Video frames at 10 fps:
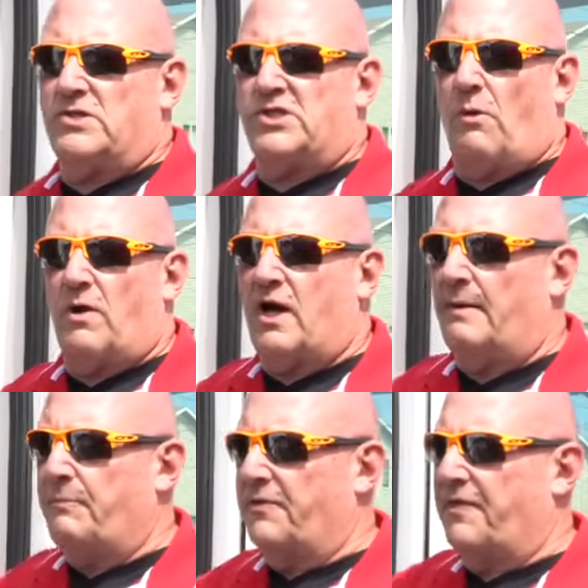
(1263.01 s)
So a
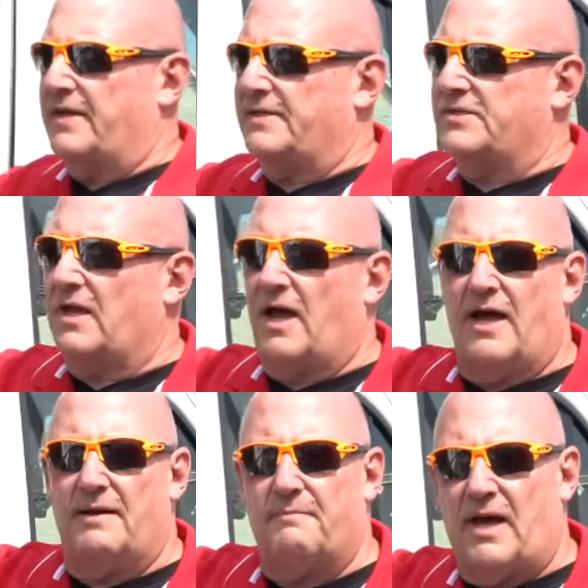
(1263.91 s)
couple things.
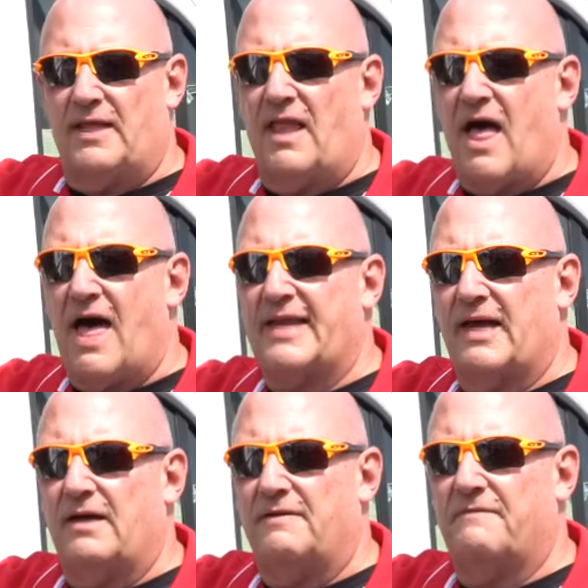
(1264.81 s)
A lot
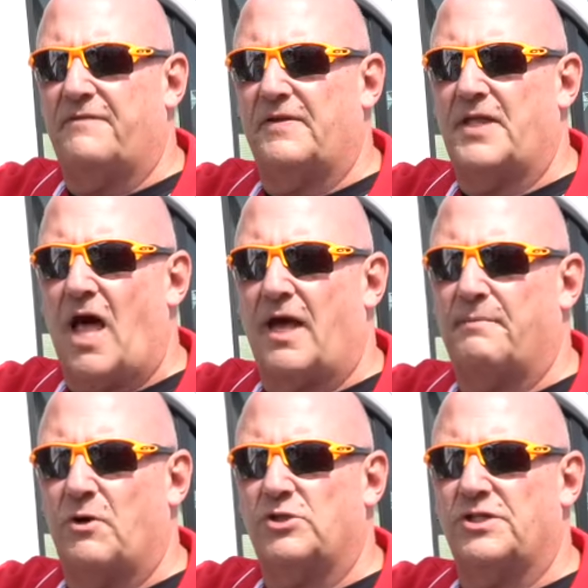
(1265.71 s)
of
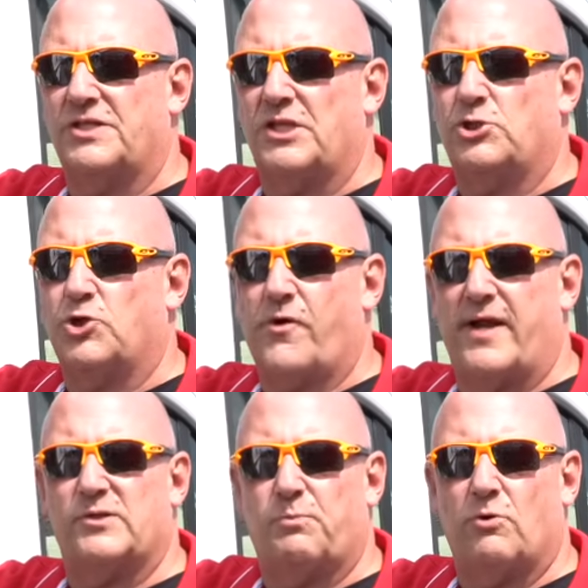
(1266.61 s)
non-emergency
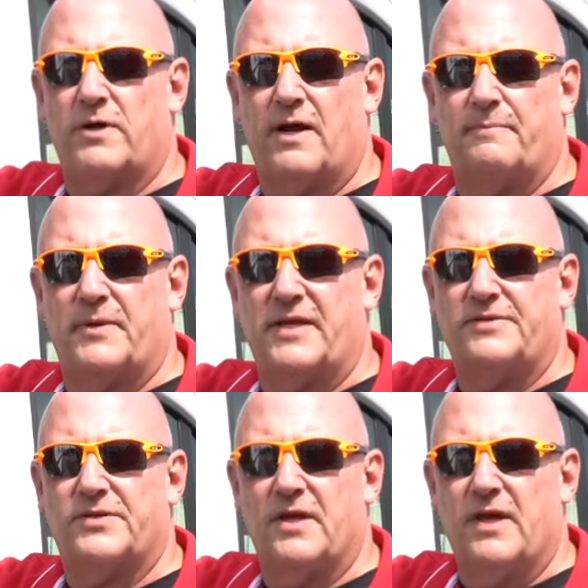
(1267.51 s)
transport
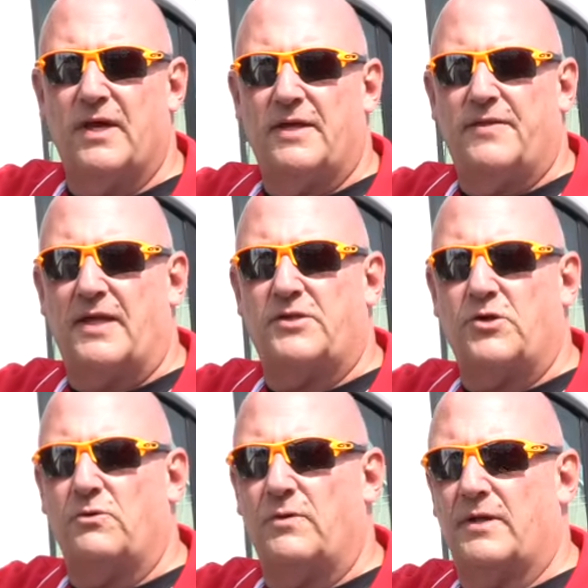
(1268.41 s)
companies that
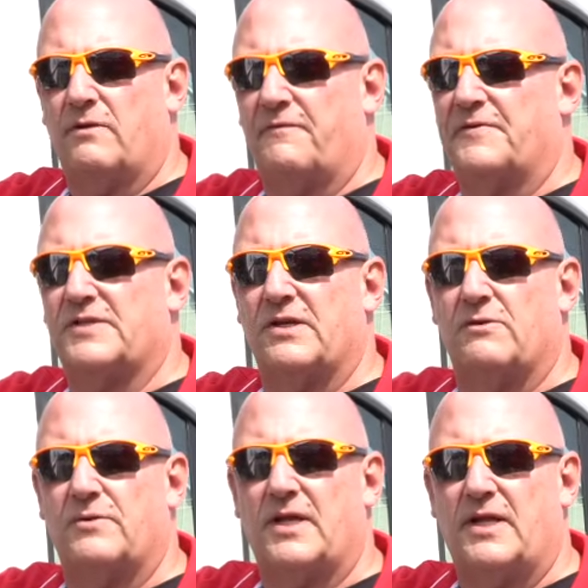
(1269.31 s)
do
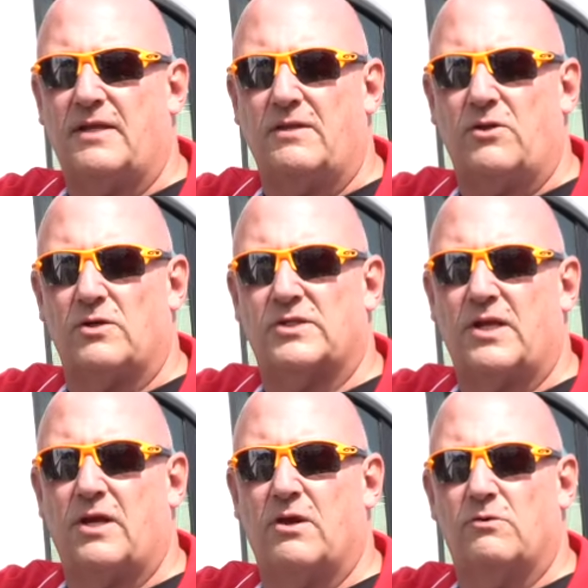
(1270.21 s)
interfacility,
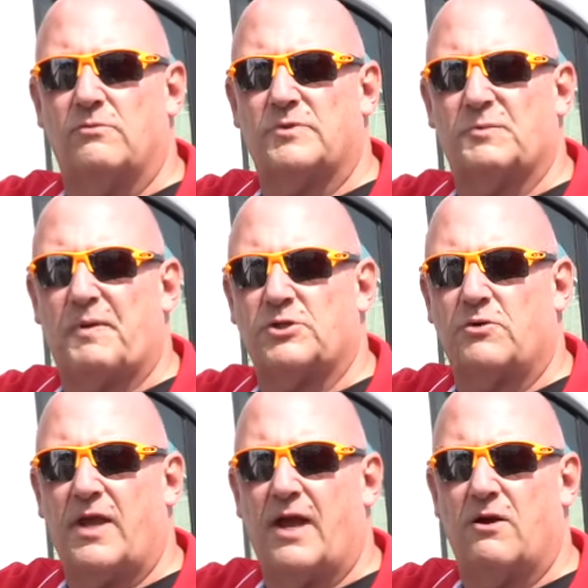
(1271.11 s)
nursing home, special
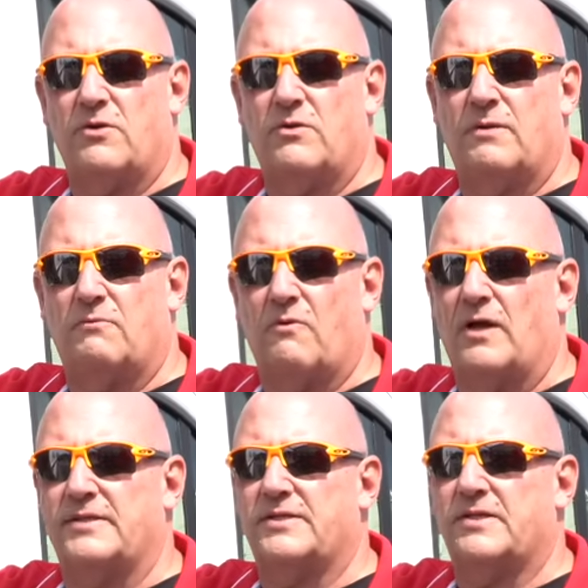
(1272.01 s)
care unit
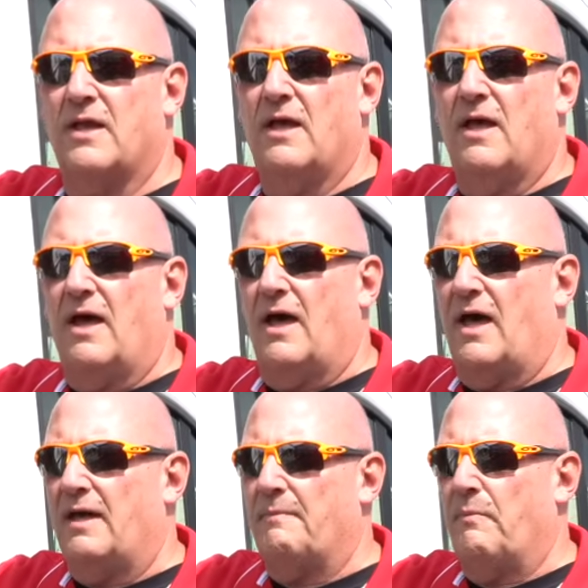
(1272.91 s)
runs
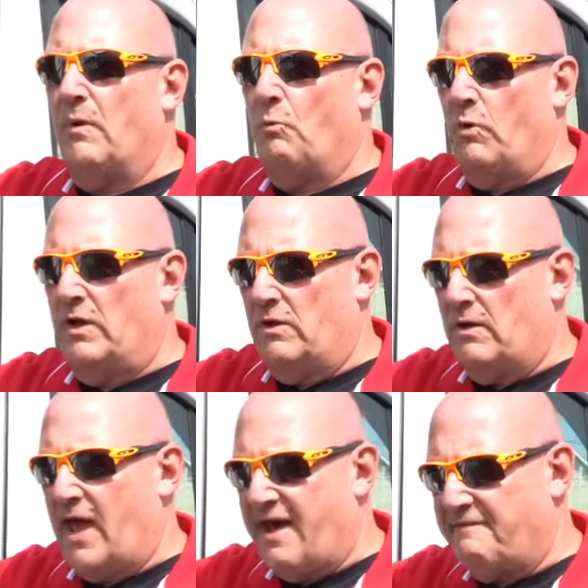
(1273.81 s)
will
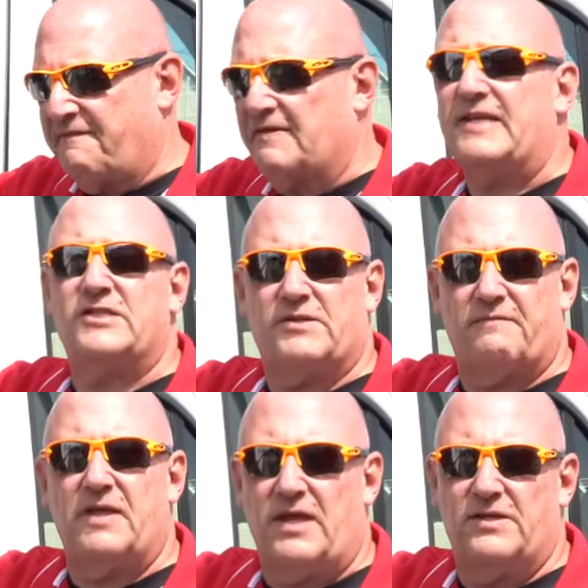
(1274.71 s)
have fleets
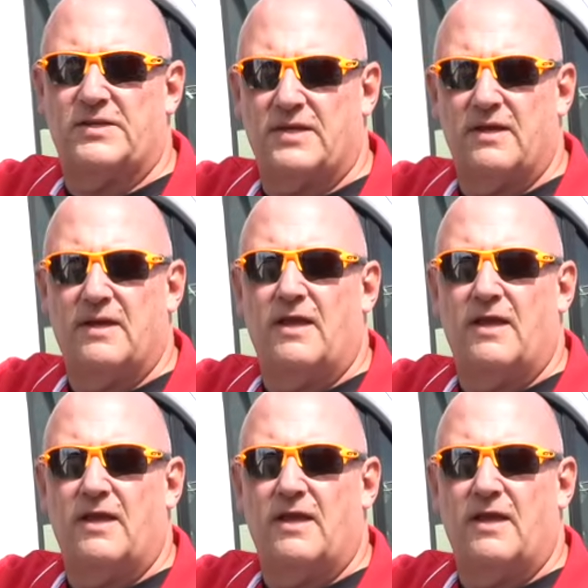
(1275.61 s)
of these.